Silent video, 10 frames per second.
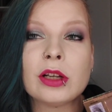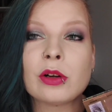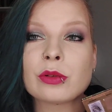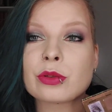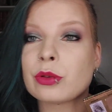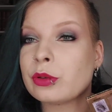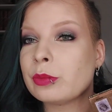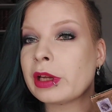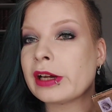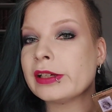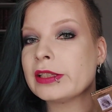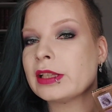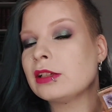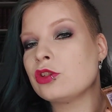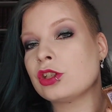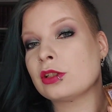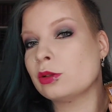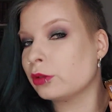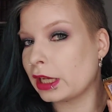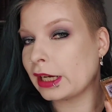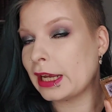also on my eyes than just looking